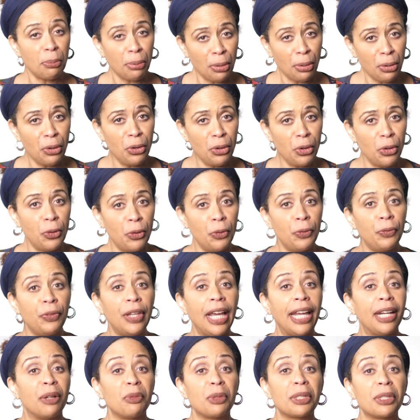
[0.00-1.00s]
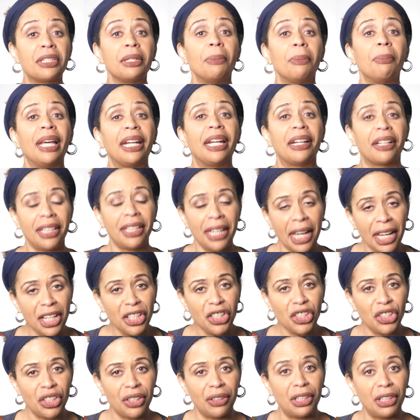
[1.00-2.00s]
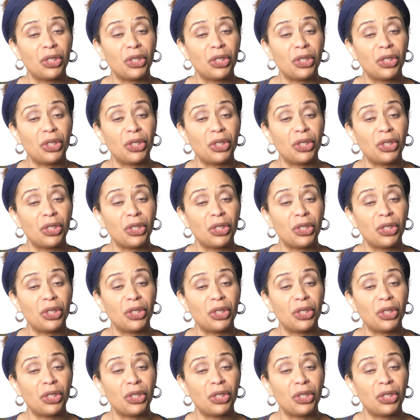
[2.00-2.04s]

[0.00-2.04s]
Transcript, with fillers: prove that it was the medication